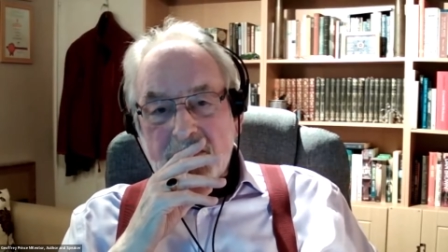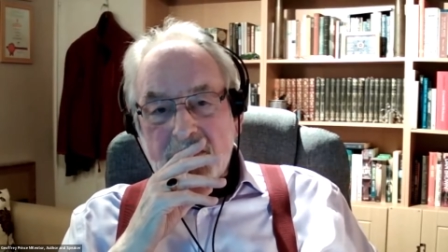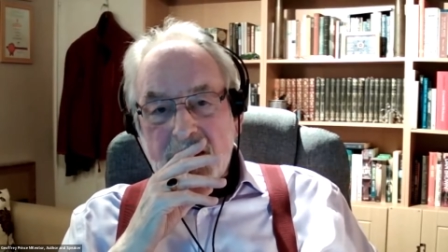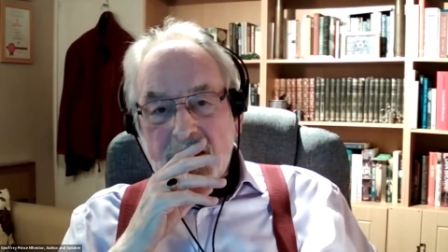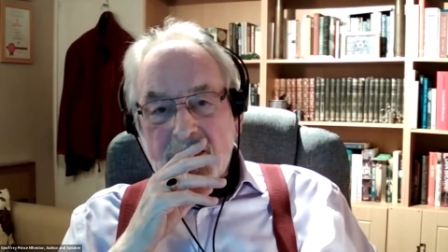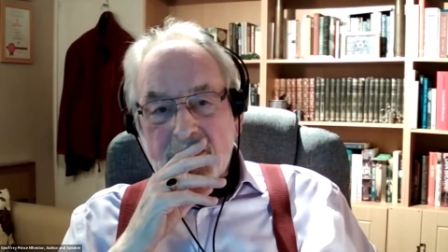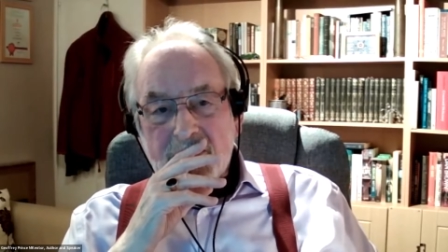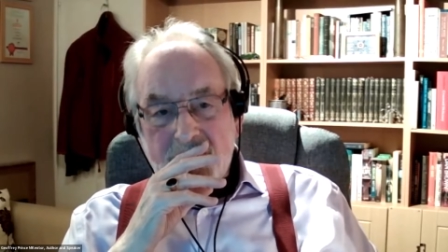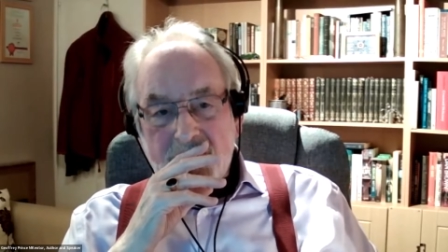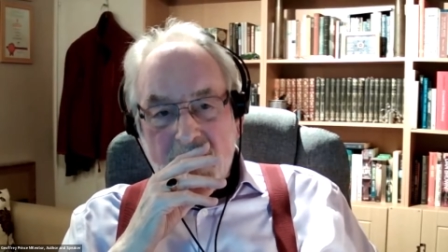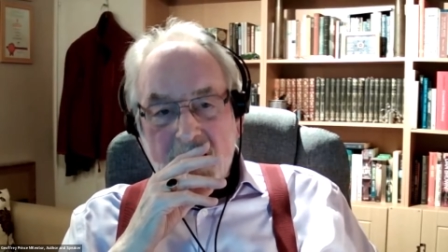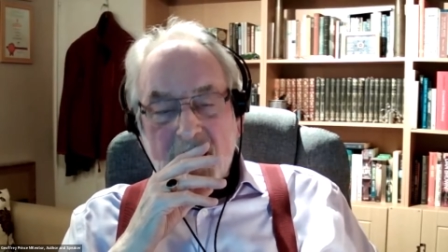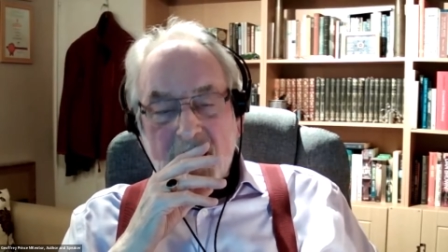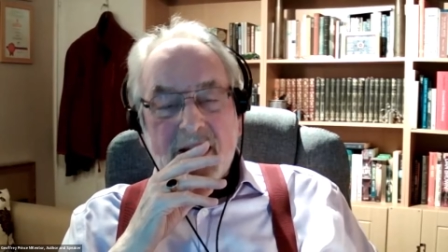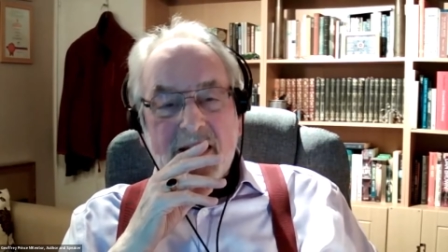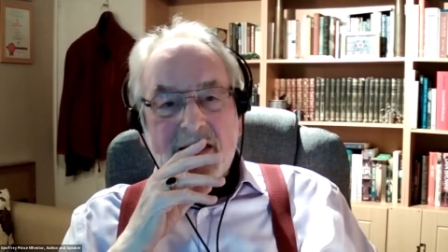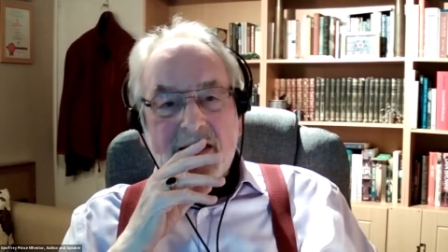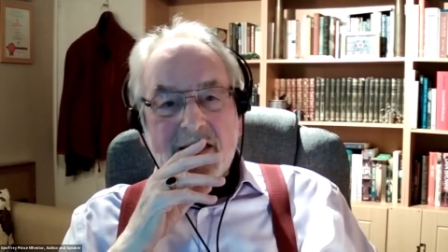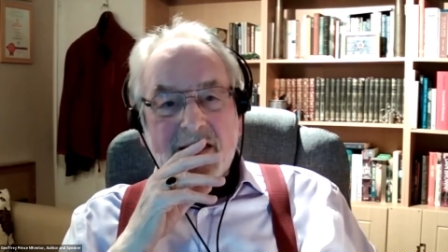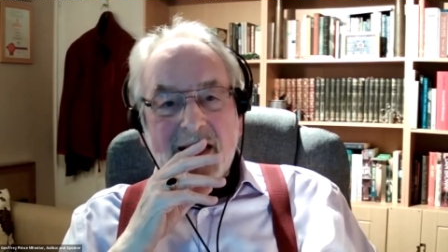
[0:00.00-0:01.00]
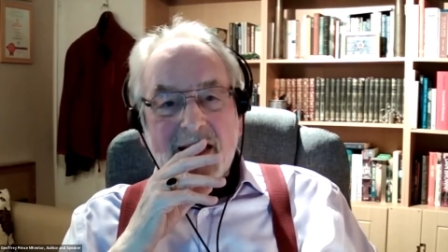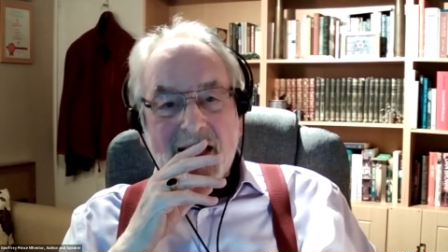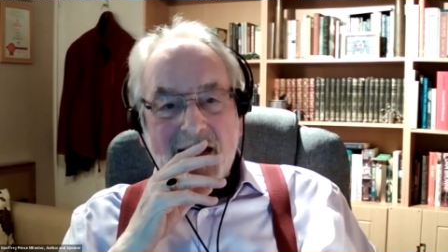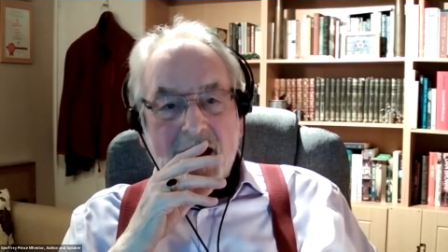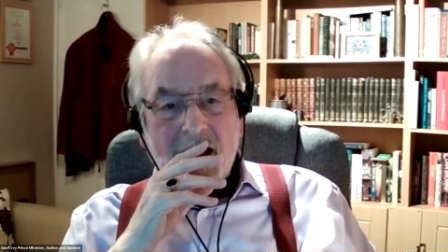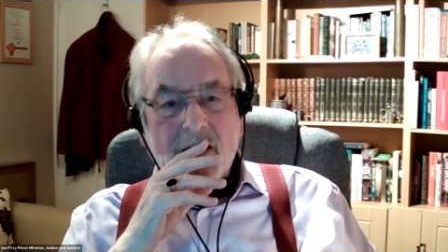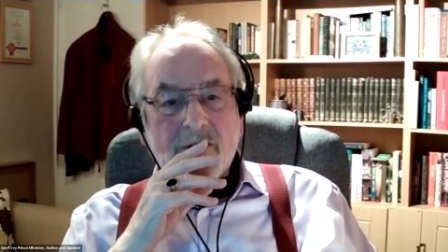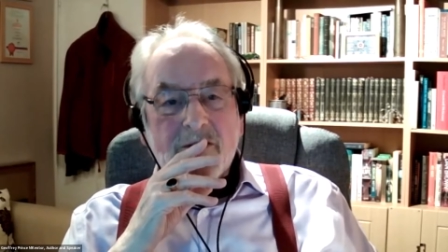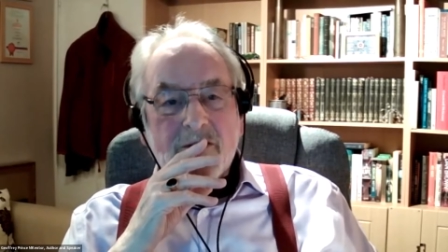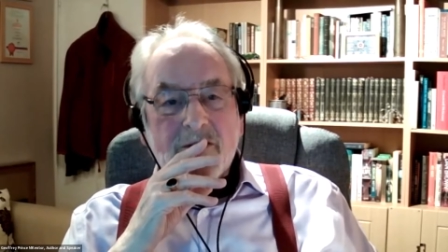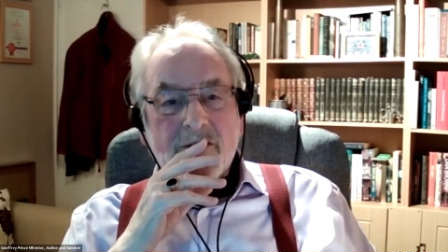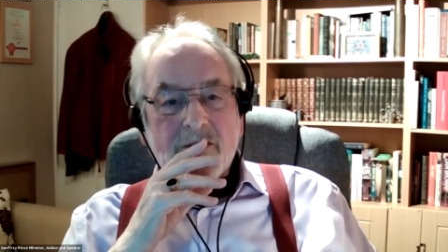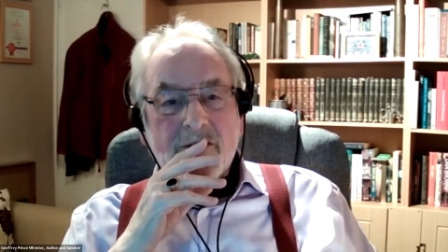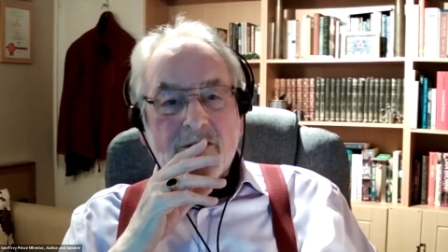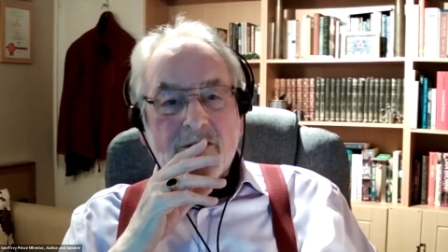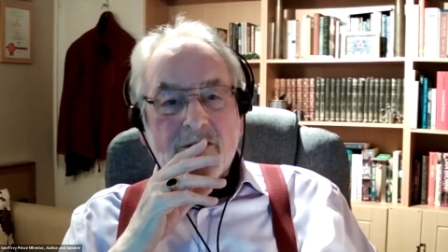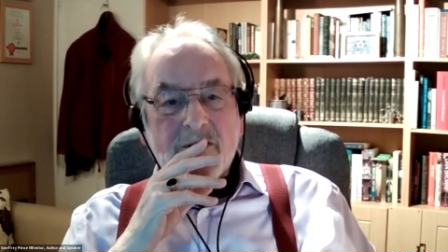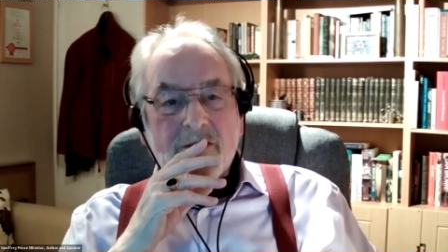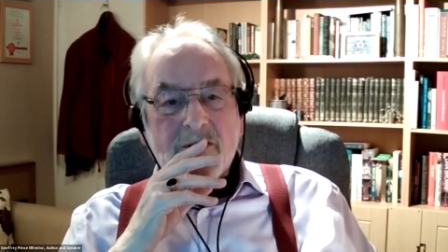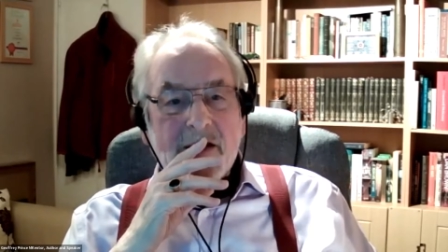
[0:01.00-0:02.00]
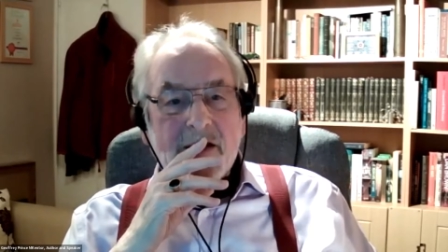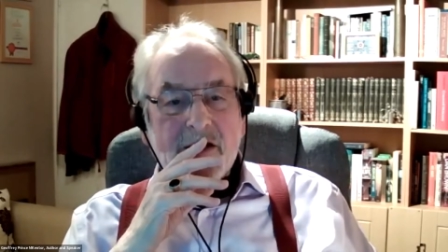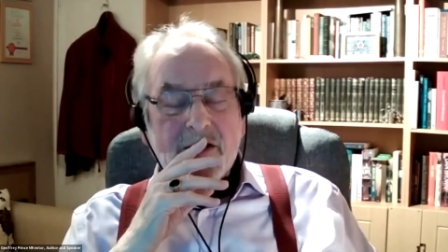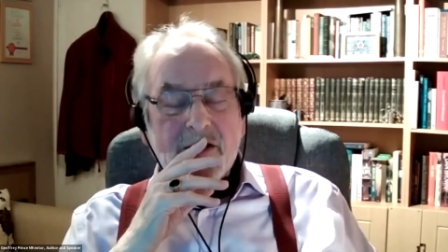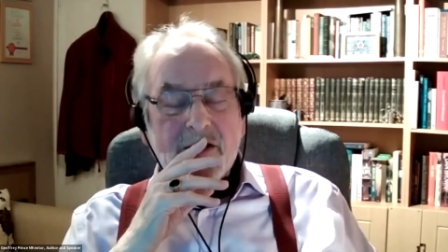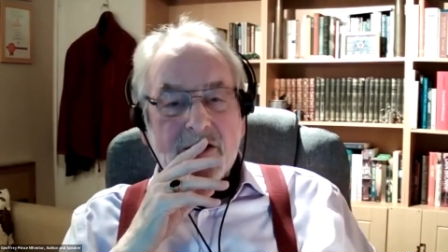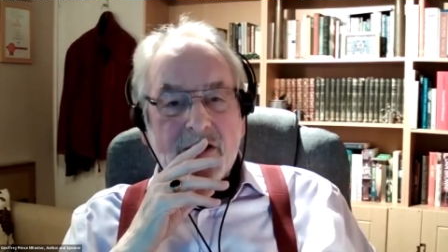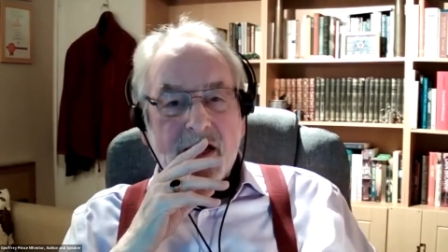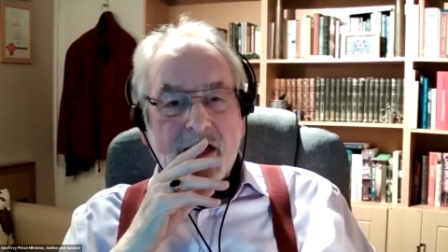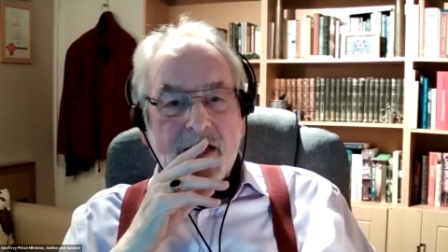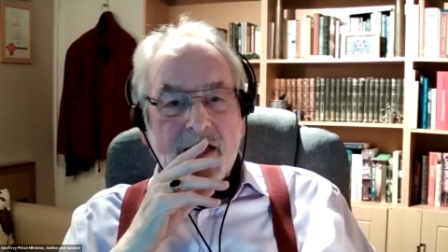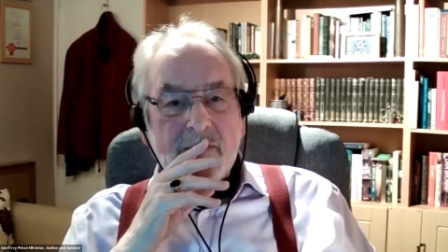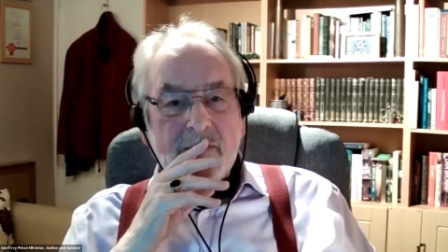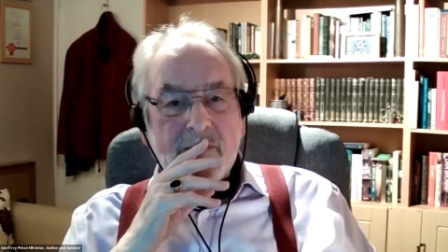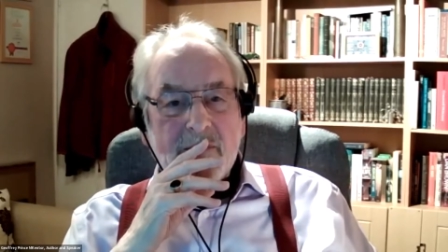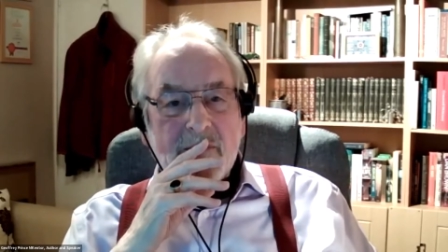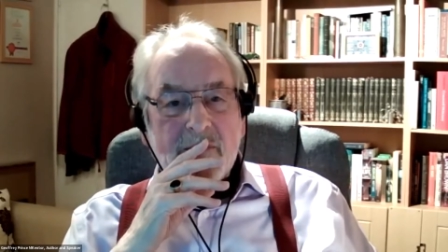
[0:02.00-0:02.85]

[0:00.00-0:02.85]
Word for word: is really to get out of the chemical industry.